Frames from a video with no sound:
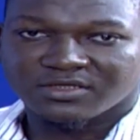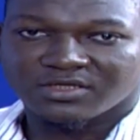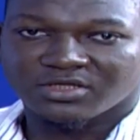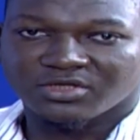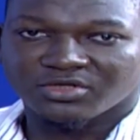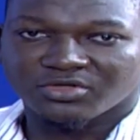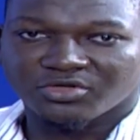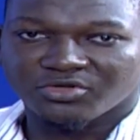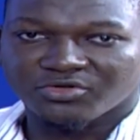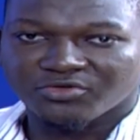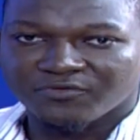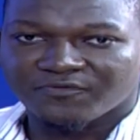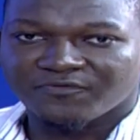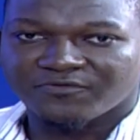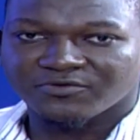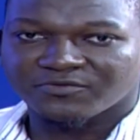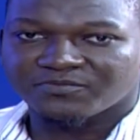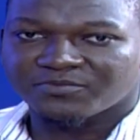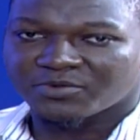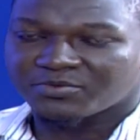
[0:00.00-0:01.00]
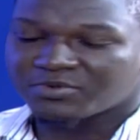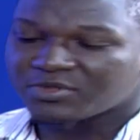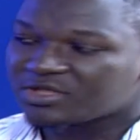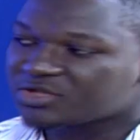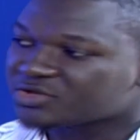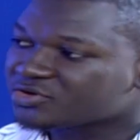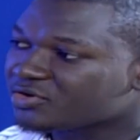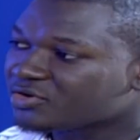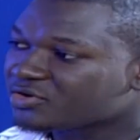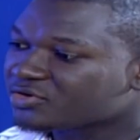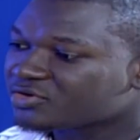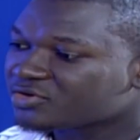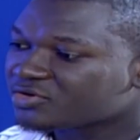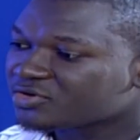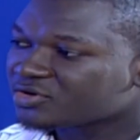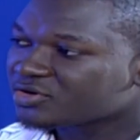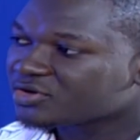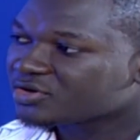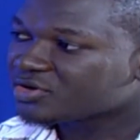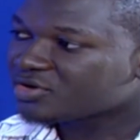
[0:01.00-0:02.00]
in the youthful population
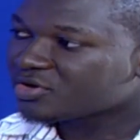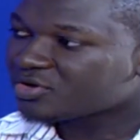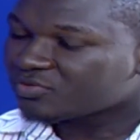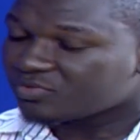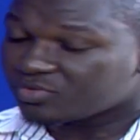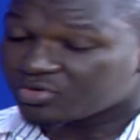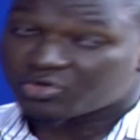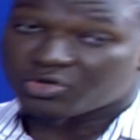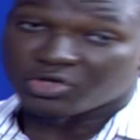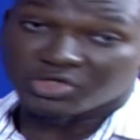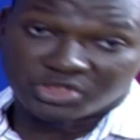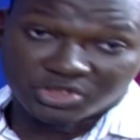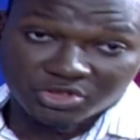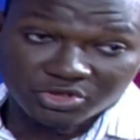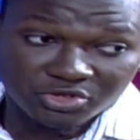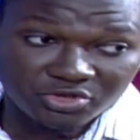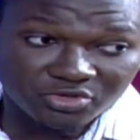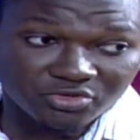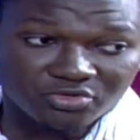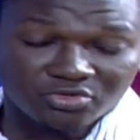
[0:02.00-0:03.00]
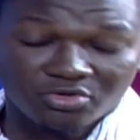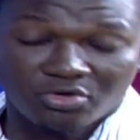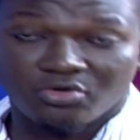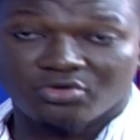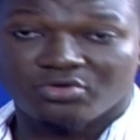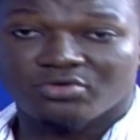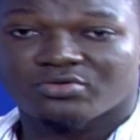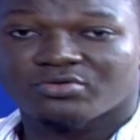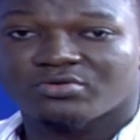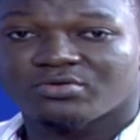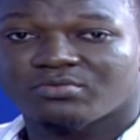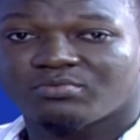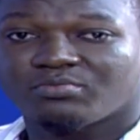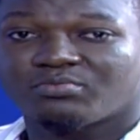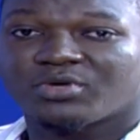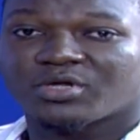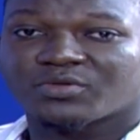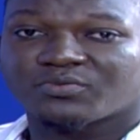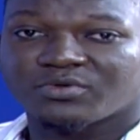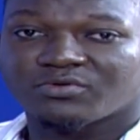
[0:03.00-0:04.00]
will continue to grow,
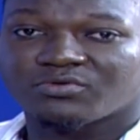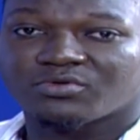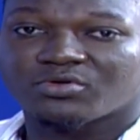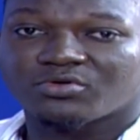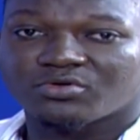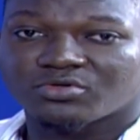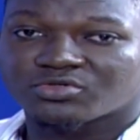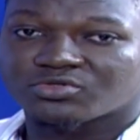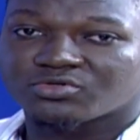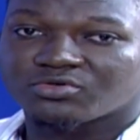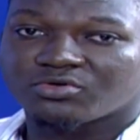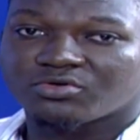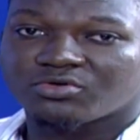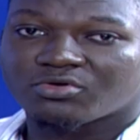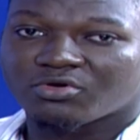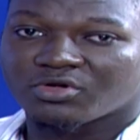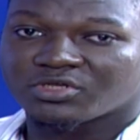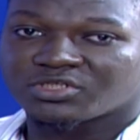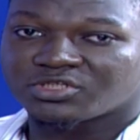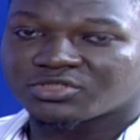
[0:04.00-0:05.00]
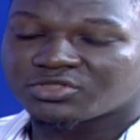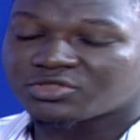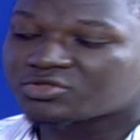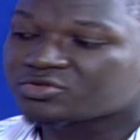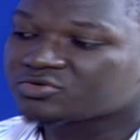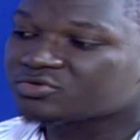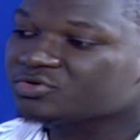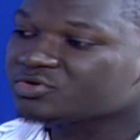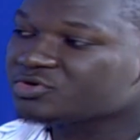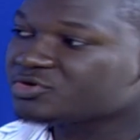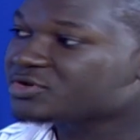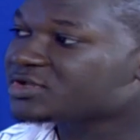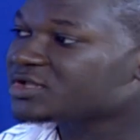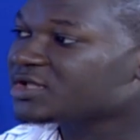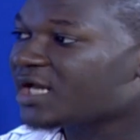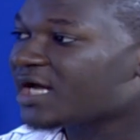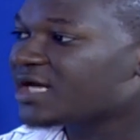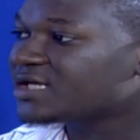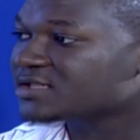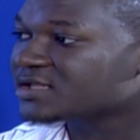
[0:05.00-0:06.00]
but we will also continue to
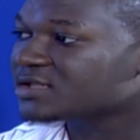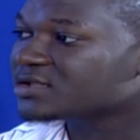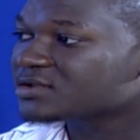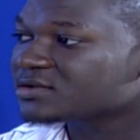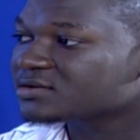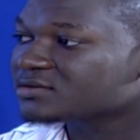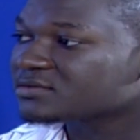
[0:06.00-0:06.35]
utilize it.